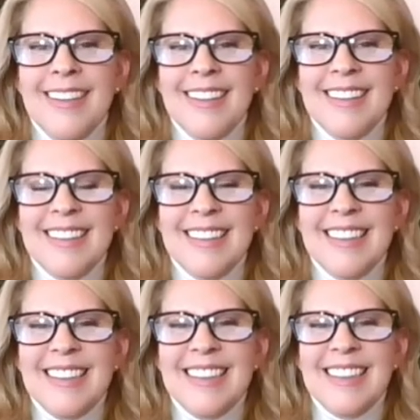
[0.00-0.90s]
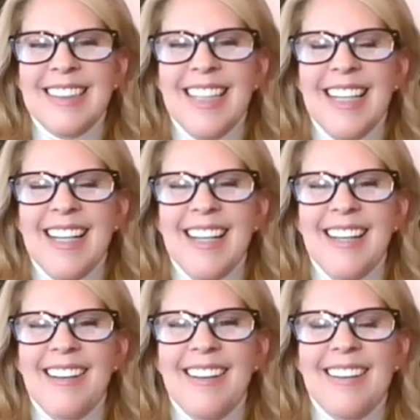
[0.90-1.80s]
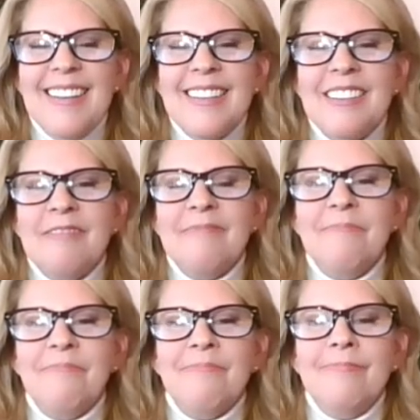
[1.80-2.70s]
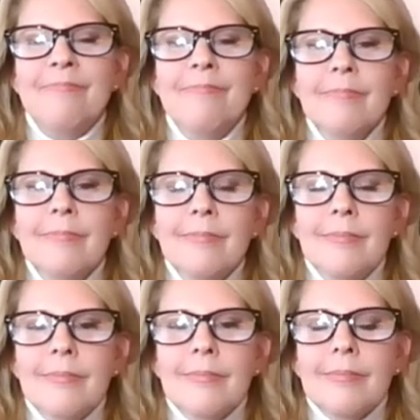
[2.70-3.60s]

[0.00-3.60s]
The person shown says nothing.